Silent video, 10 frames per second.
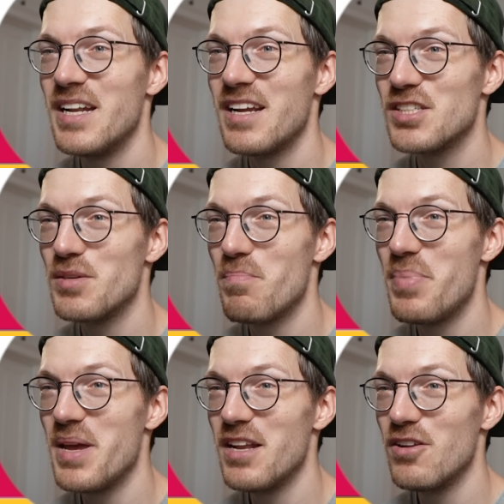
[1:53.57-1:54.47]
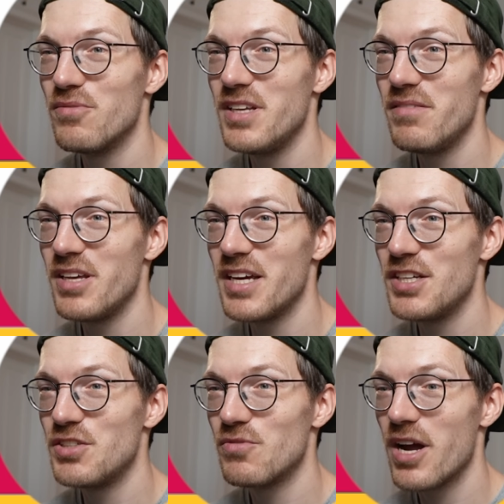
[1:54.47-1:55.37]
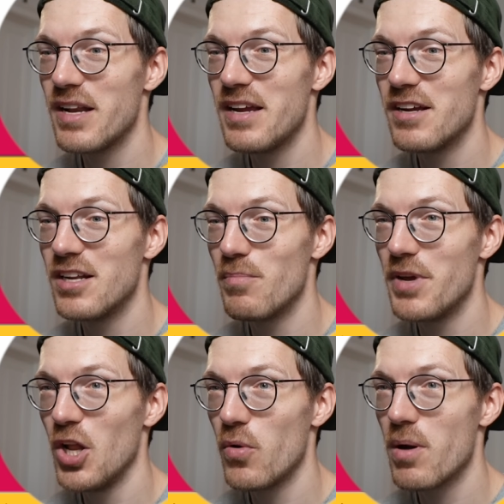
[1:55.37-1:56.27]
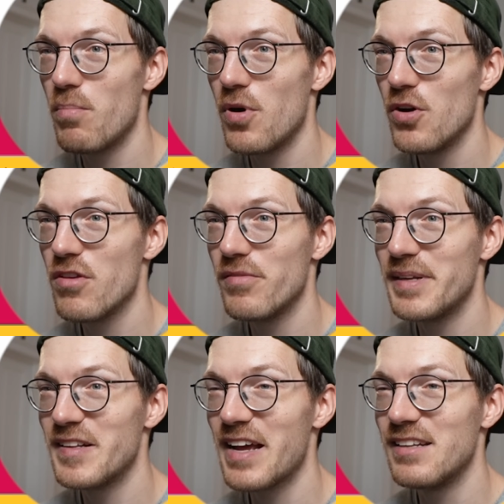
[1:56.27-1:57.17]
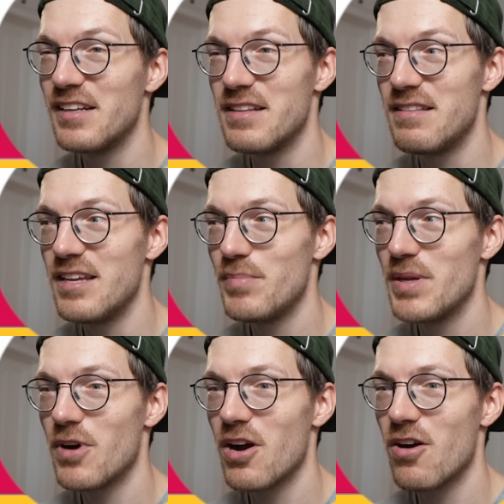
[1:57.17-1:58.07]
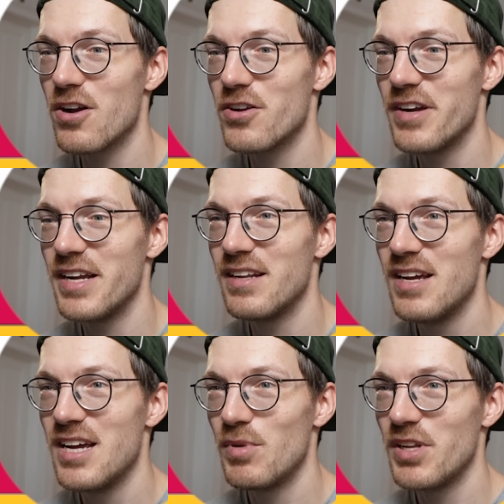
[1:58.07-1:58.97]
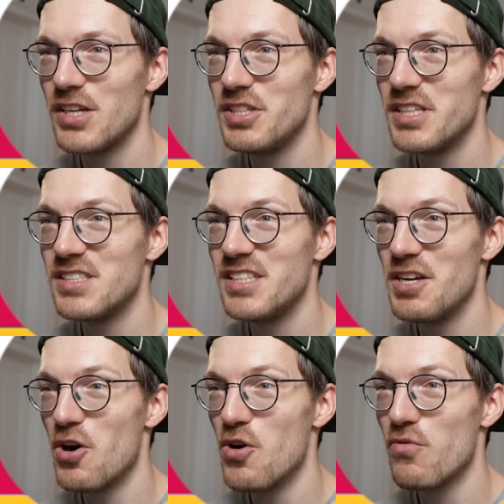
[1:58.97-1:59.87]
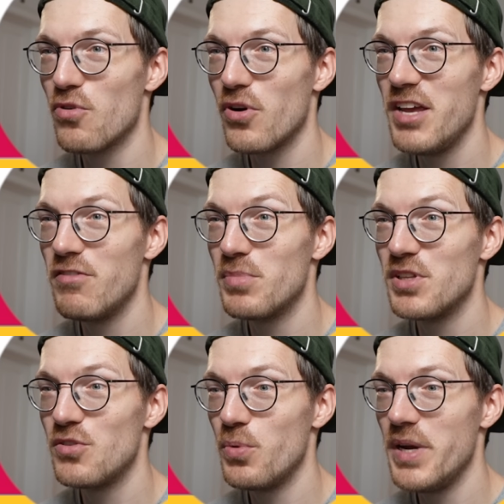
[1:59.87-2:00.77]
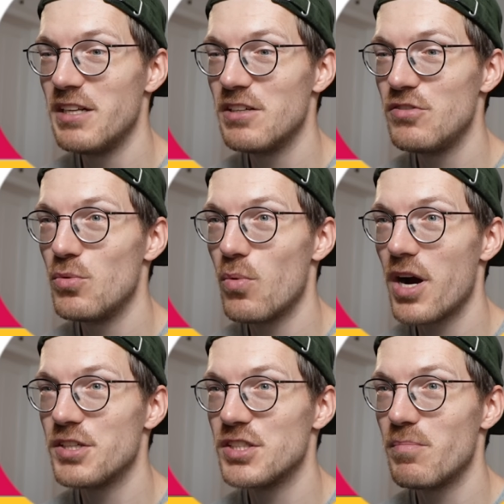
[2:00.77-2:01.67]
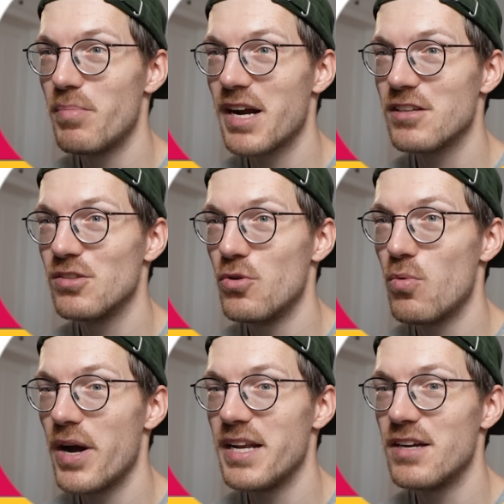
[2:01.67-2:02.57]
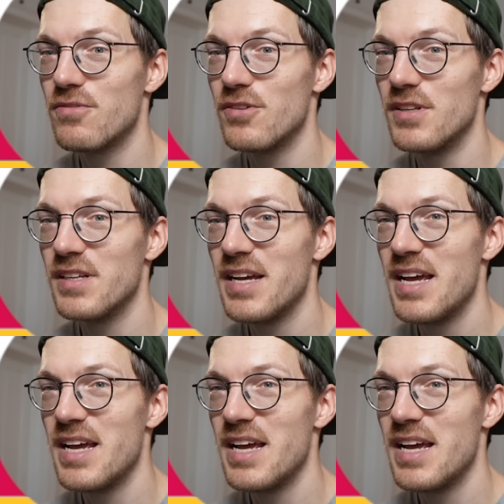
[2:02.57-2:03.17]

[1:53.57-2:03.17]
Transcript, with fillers: There's a bit of deviation right here in the middle where both of them detected a dip in my heart rate. But as you can see, overall, even between the two watches, the patterns look quite different.